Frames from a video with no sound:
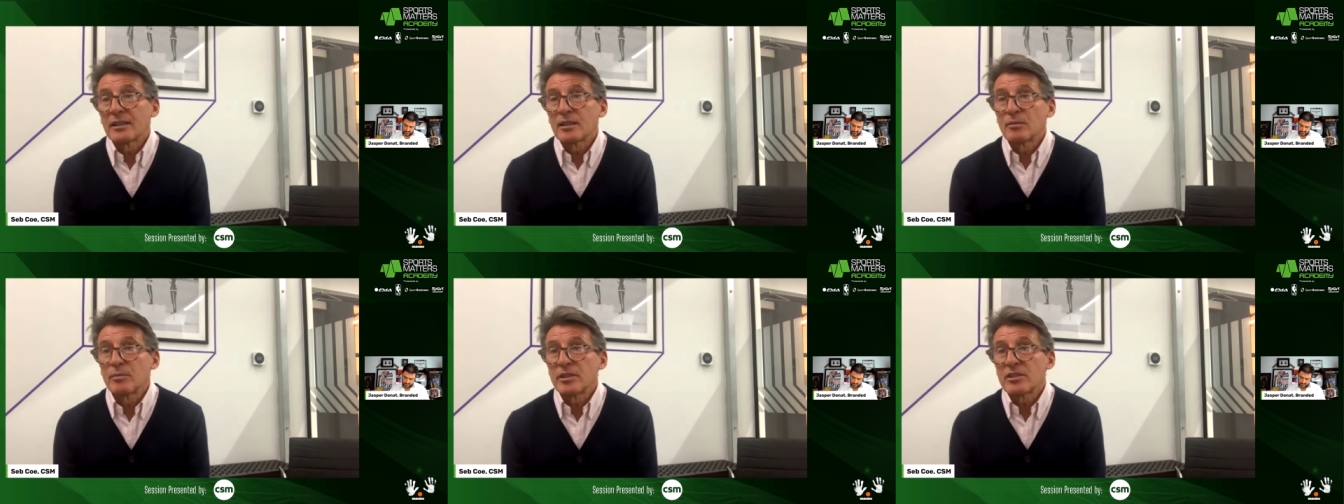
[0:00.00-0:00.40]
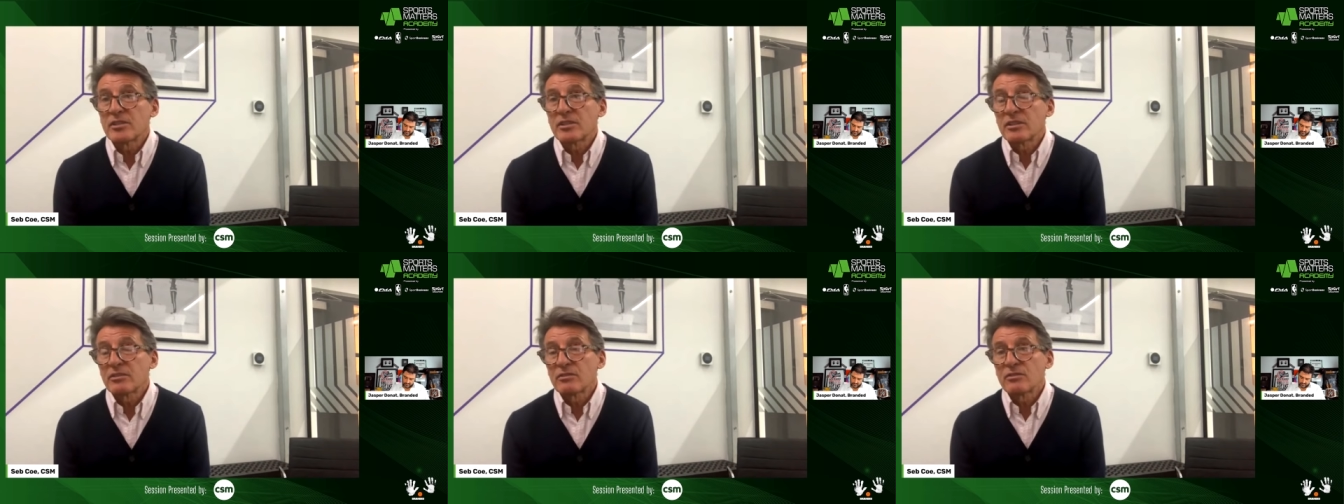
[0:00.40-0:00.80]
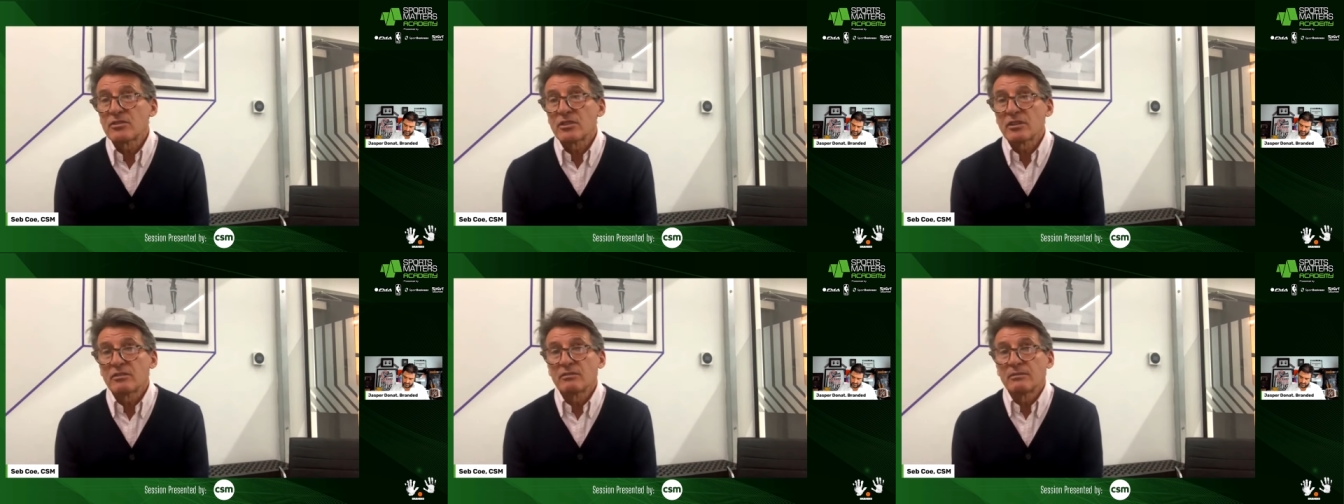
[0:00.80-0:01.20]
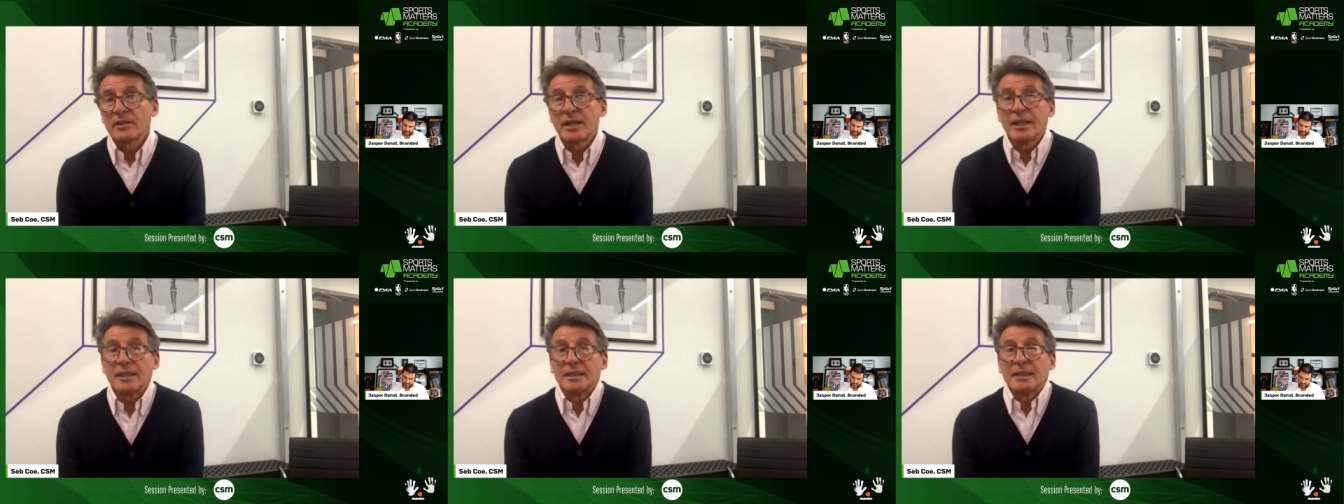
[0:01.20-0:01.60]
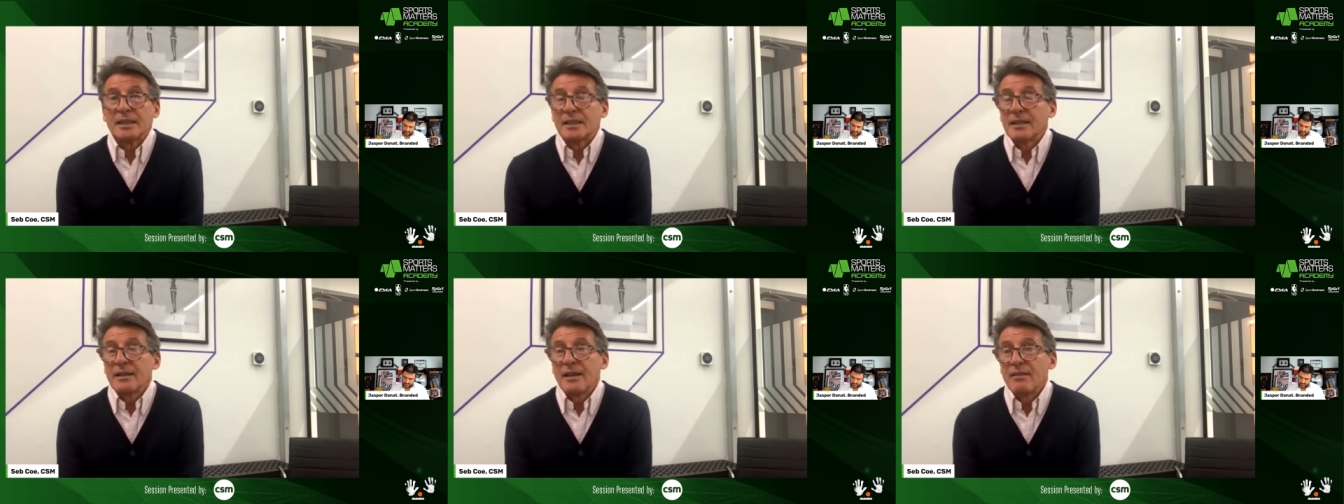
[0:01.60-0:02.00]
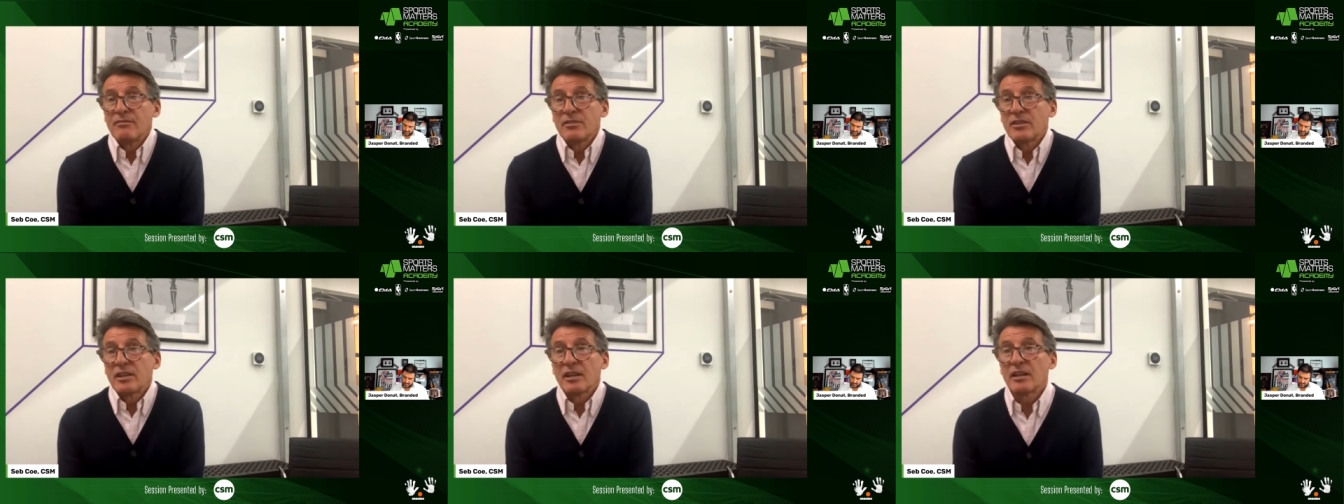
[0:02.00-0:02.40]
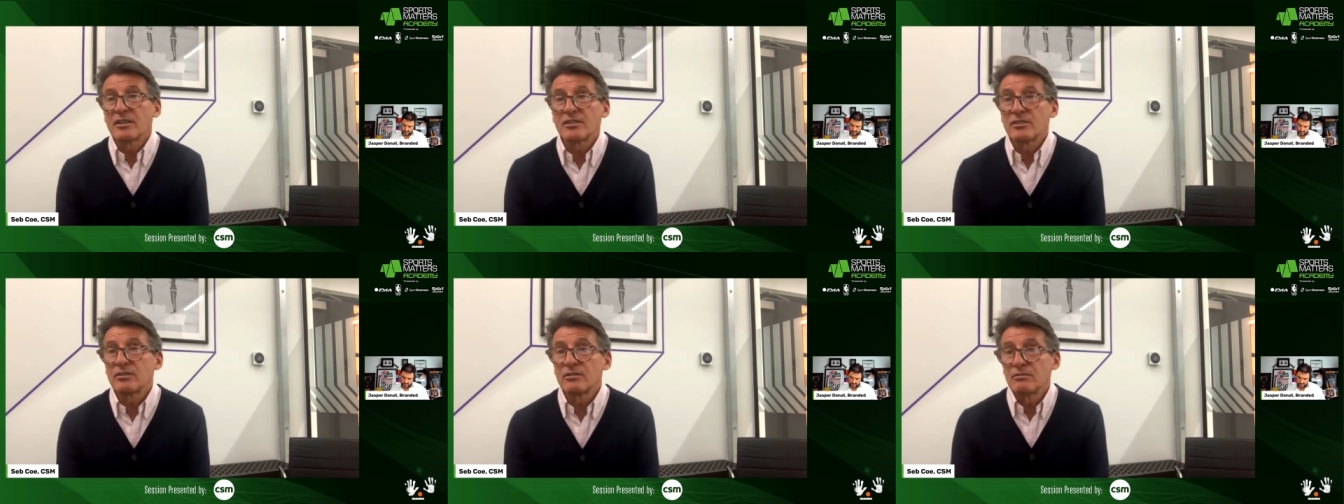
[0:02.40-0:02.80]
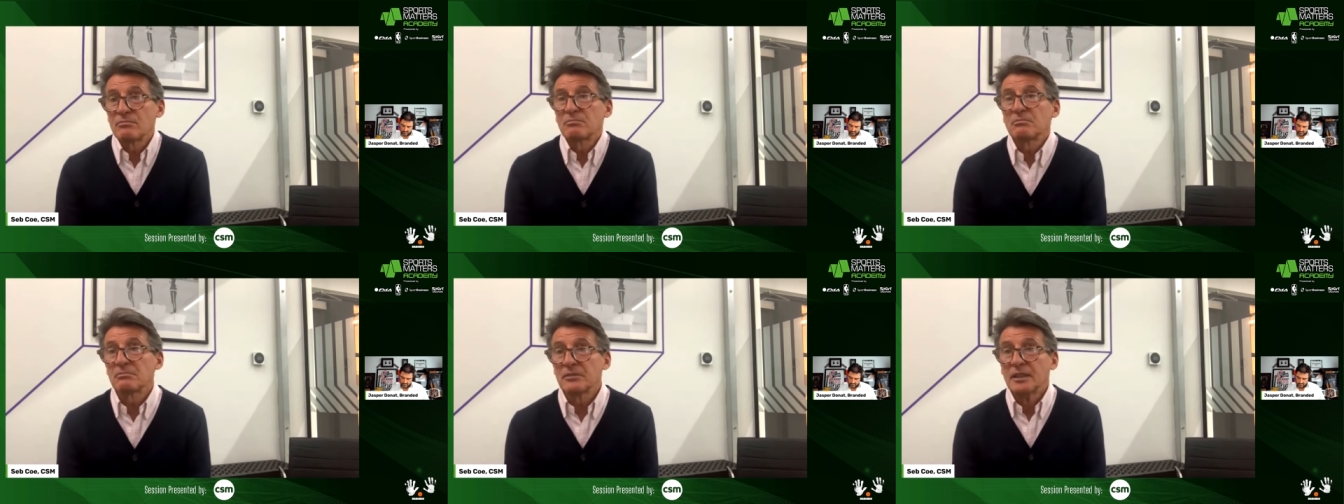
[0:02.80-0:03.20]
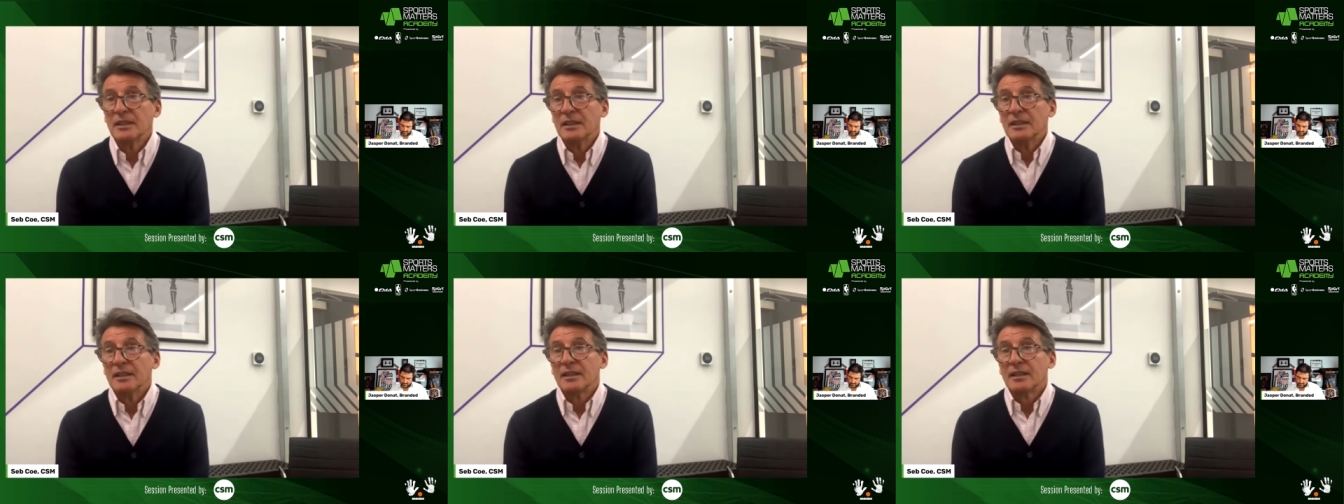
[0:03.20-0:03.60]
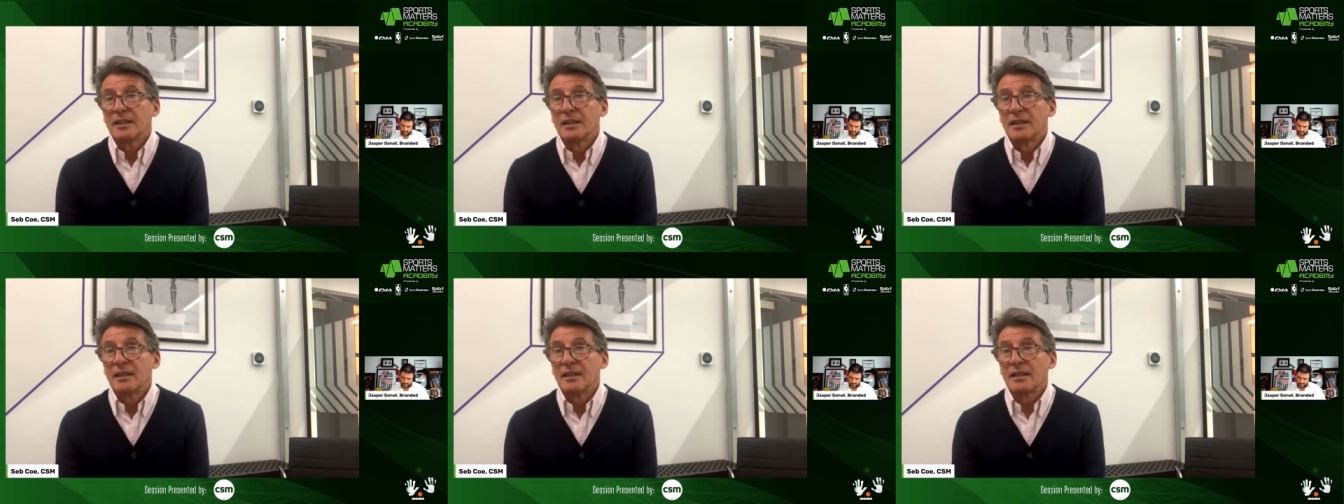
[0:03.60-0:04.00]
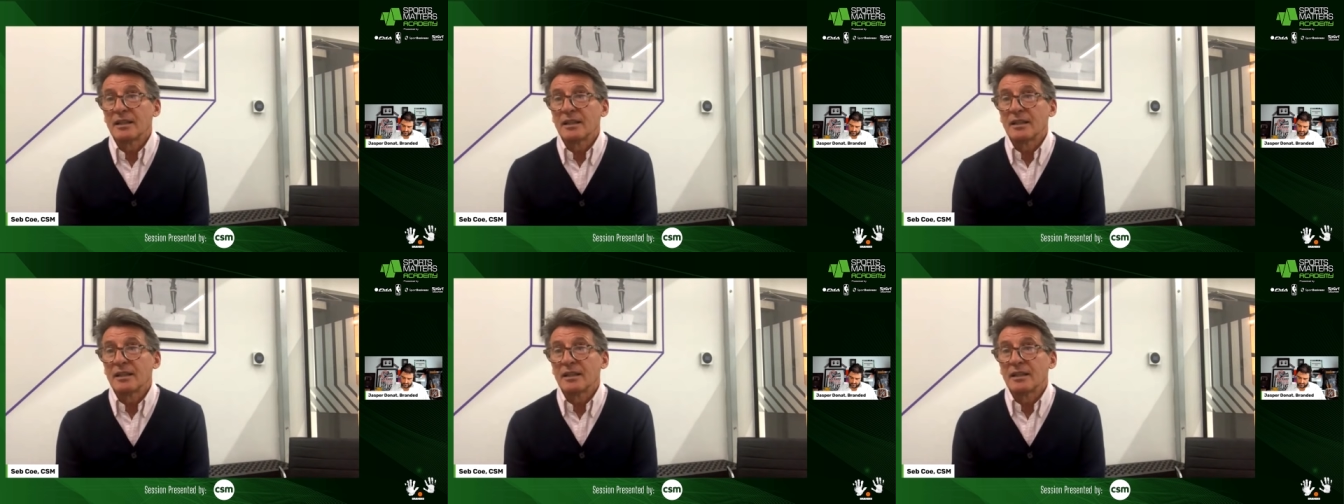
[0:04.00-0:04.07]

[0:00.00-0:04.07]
a little bit still. So, yeah, everything I do I,